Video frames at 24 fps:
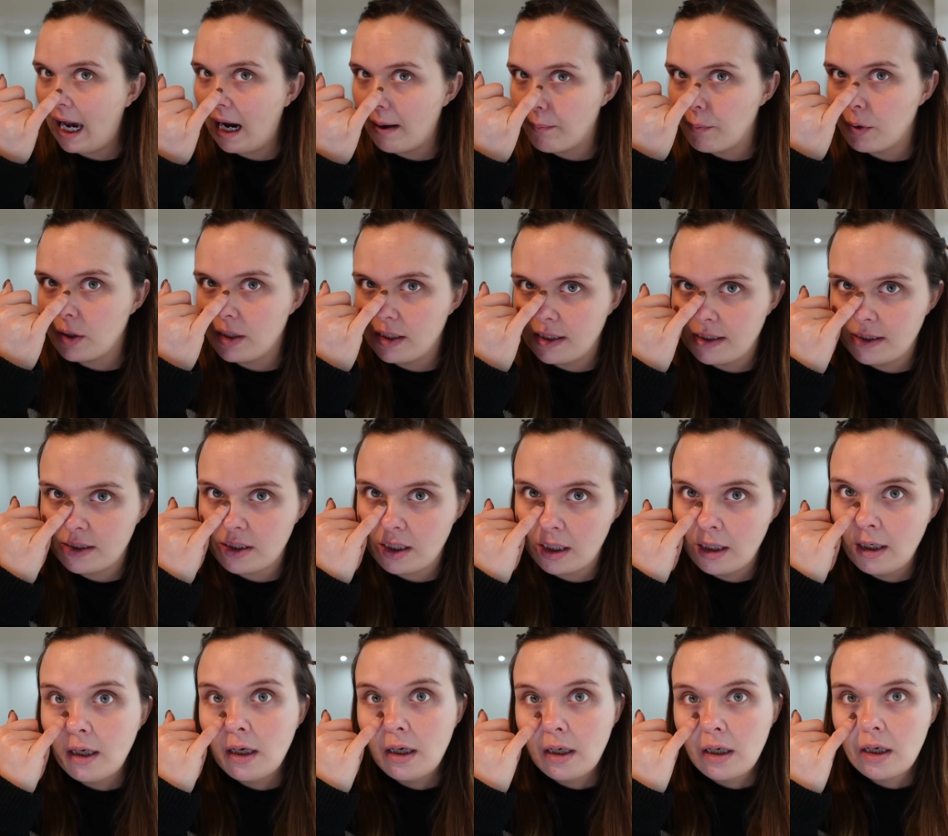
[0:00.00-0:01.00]
happened
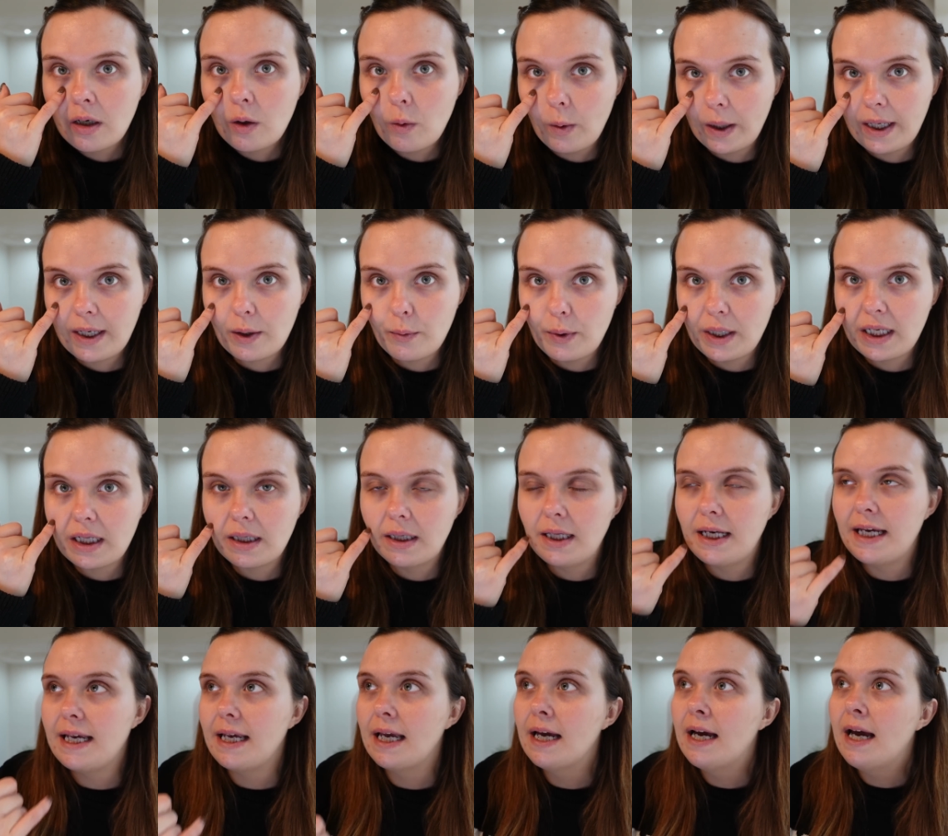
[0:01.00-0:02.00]
quite
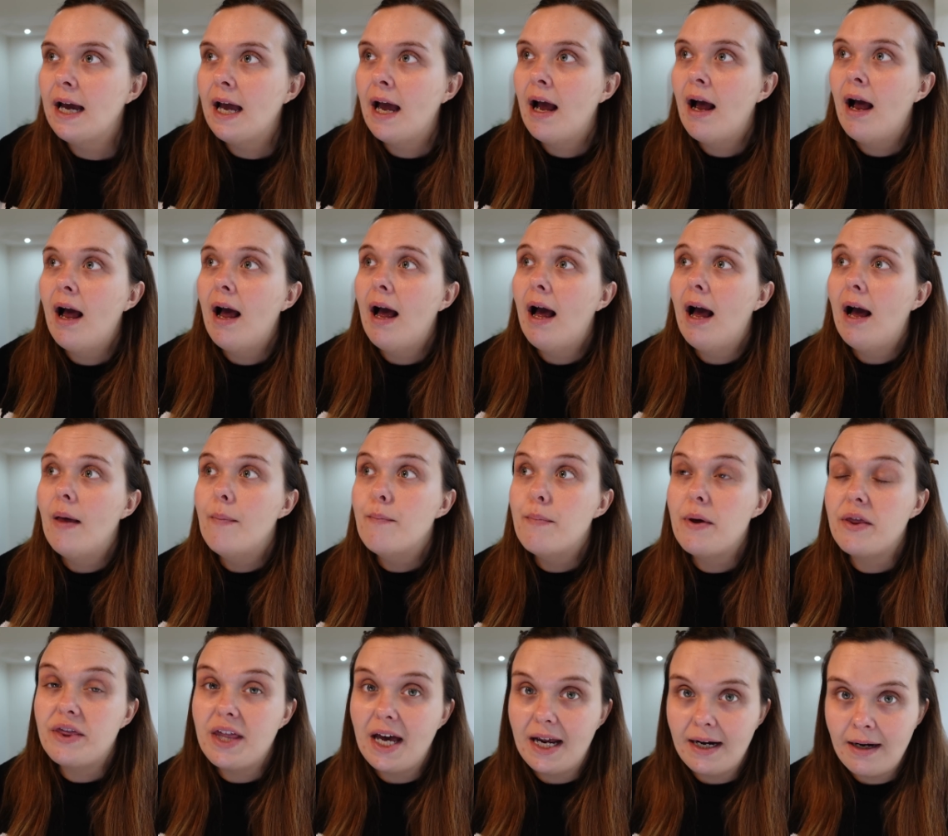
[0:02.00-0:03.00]
quickly.
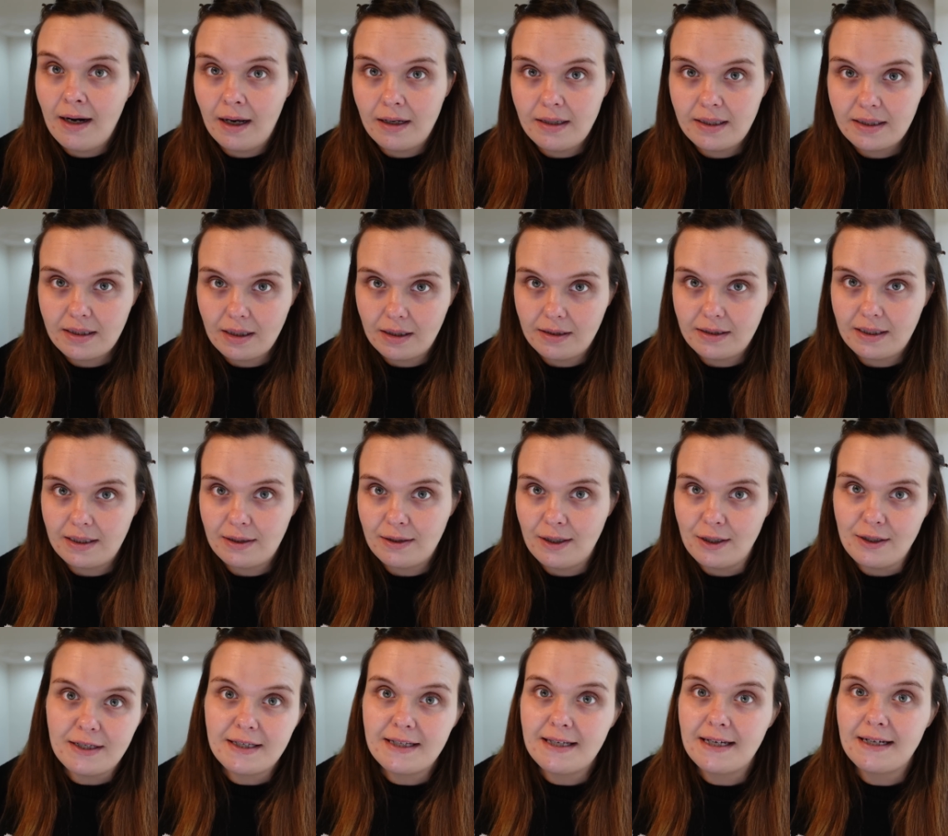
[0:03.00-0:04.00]
But then I started
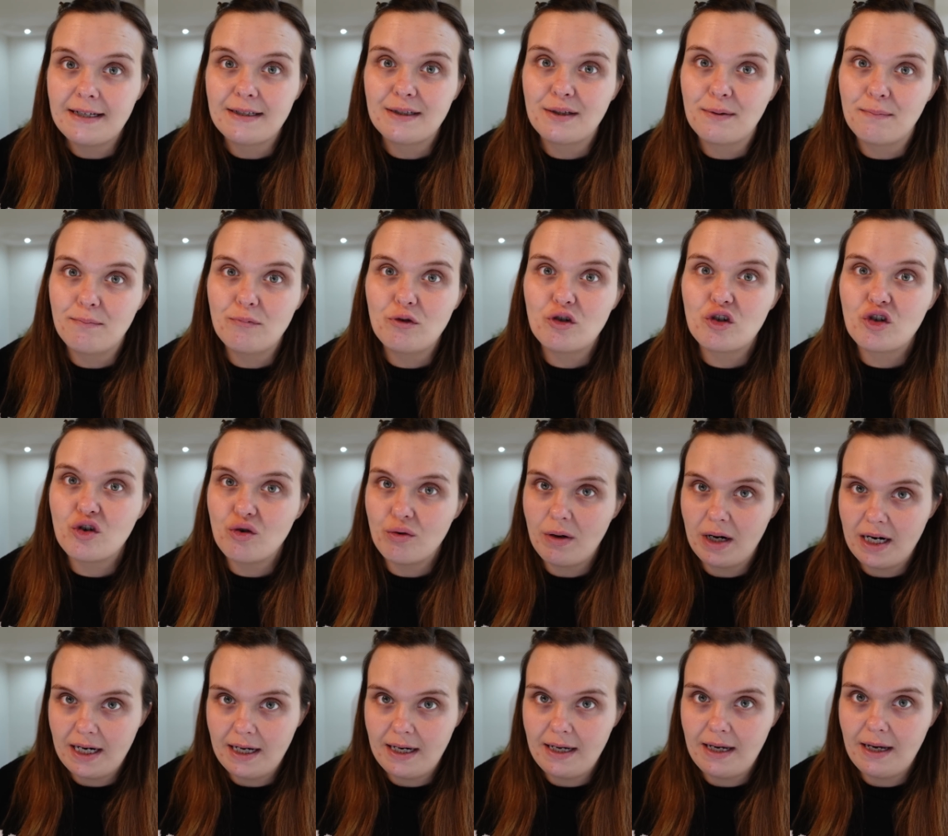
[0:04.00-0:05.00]
noticing some
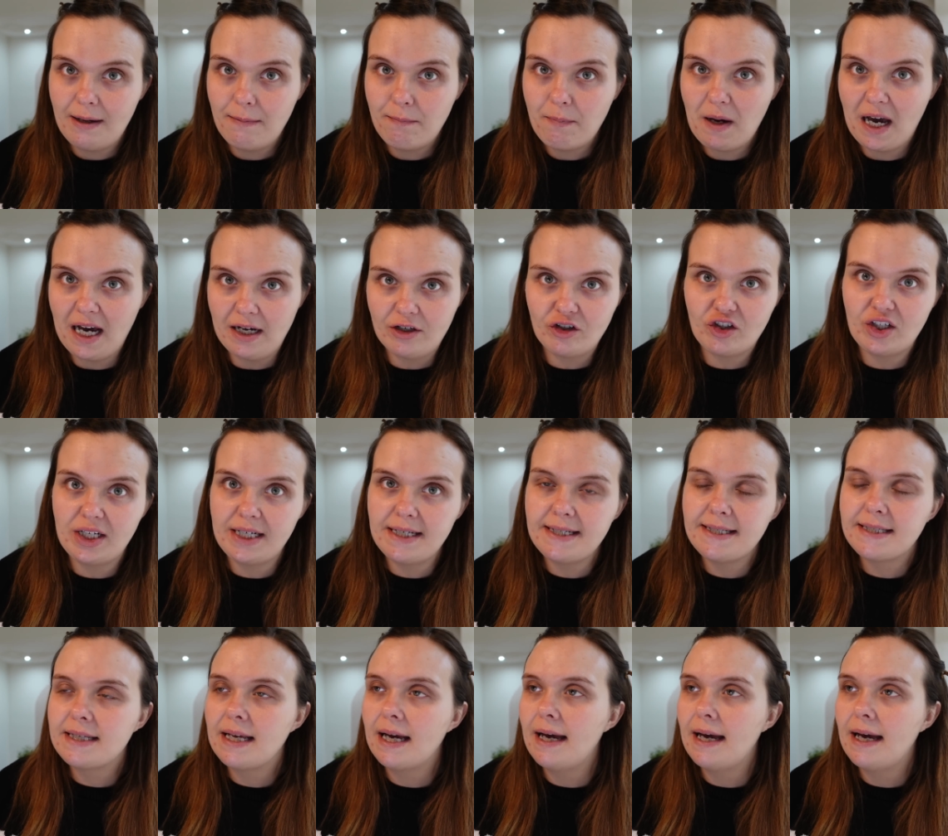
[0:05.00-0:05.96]
dry patches,